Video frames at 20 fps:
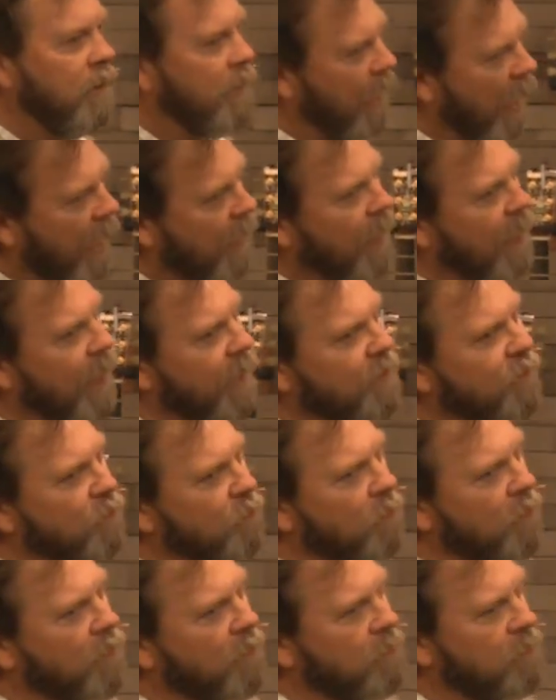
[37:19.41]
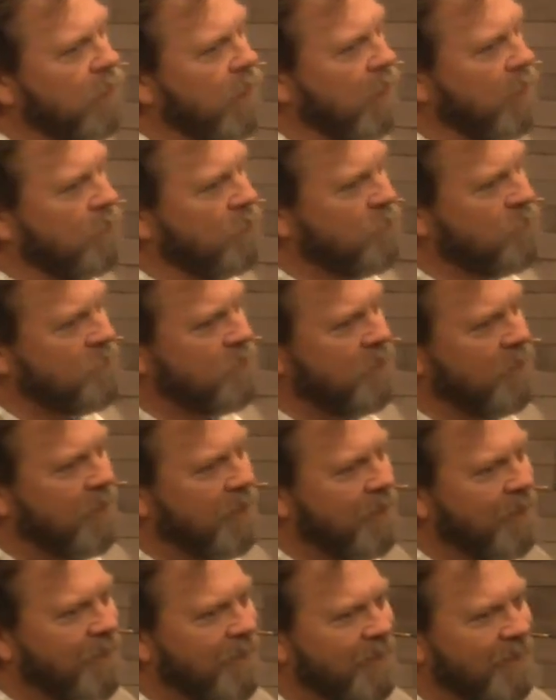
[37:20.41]
Not like the world gives
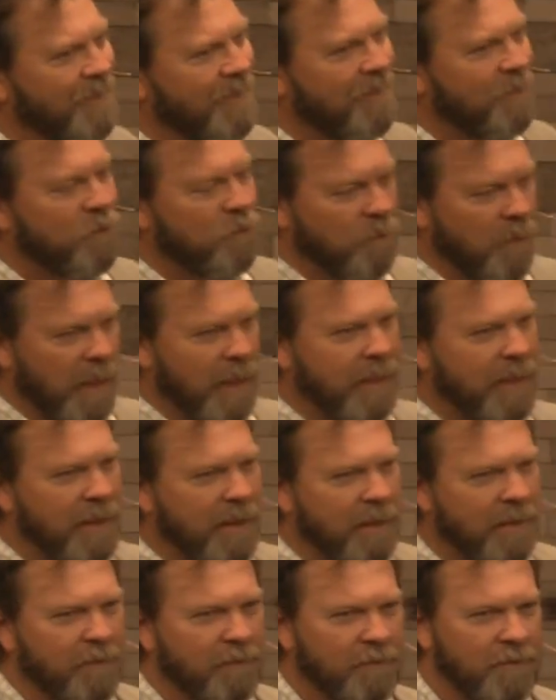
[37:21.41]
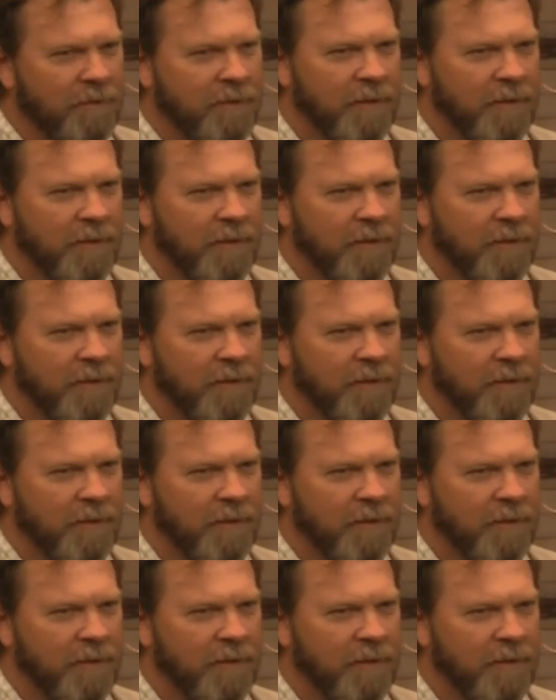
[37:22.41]
do I give,